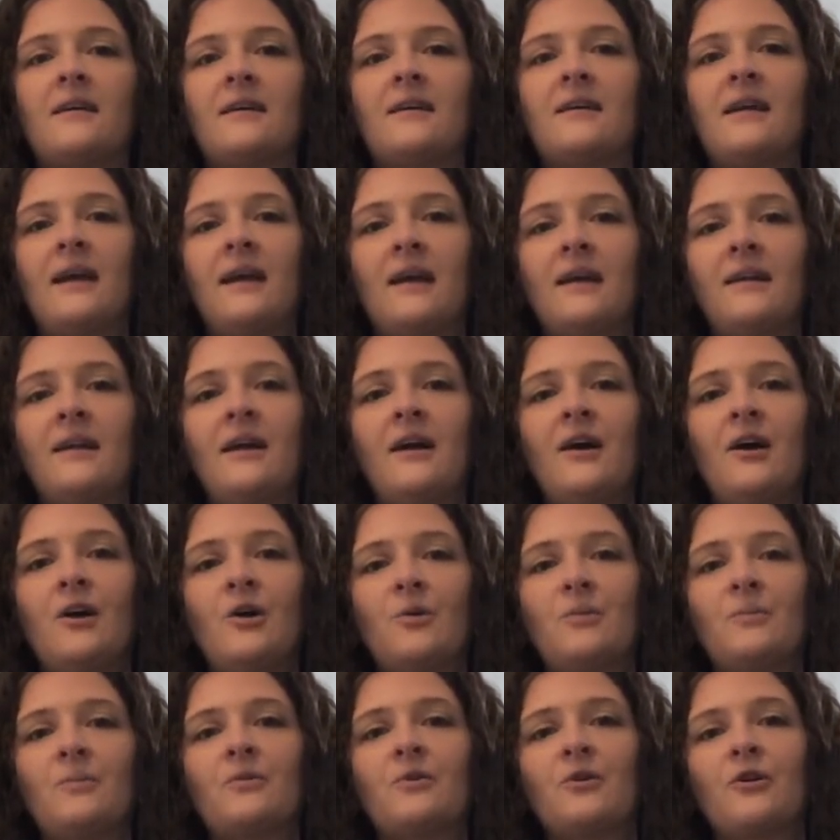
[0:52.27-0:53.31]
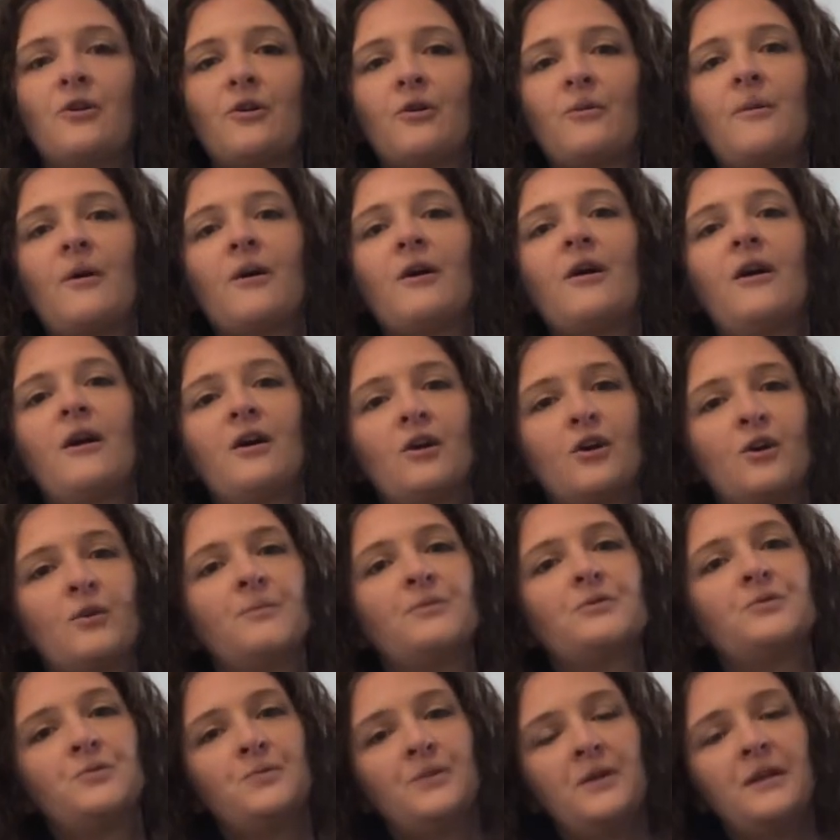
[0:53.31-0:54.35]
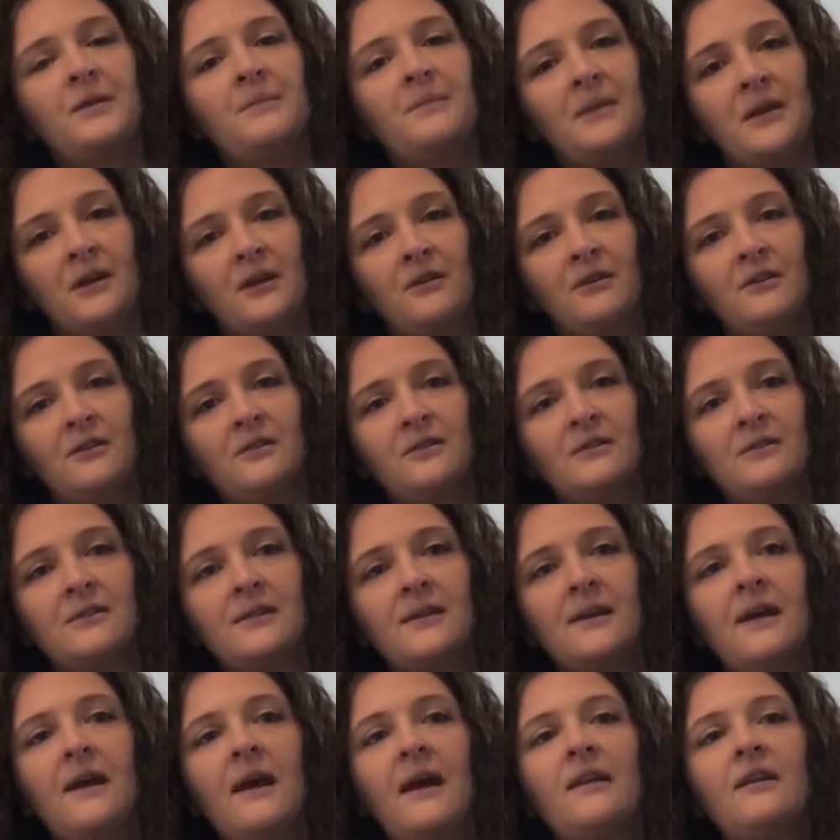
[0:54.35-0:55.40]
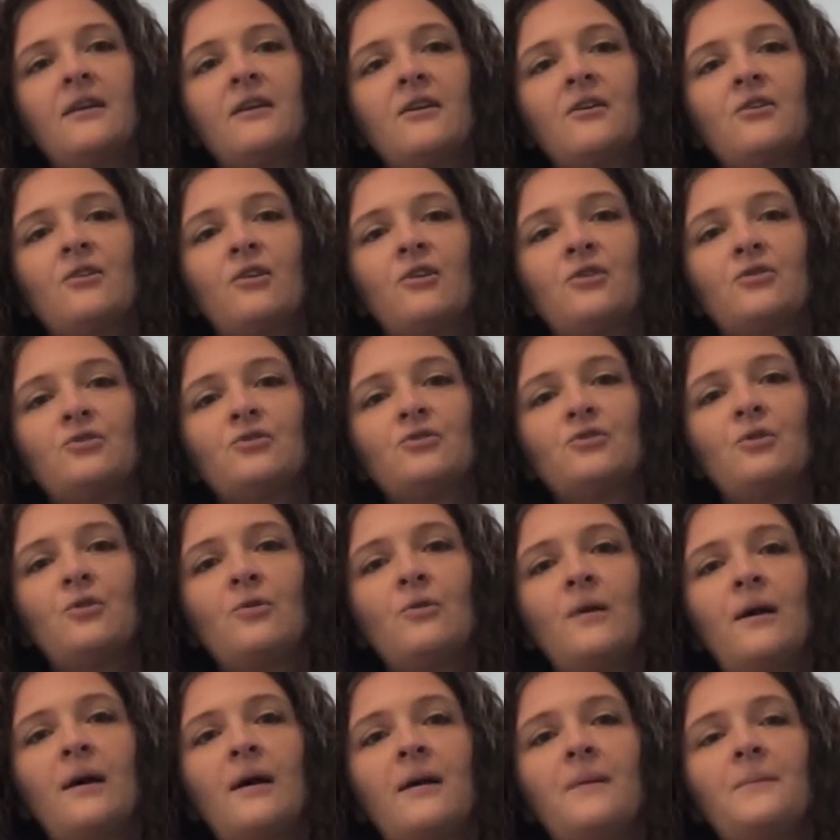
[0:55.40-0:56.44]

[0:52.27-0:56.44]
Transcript: can help curb our hunger between meals, and it can also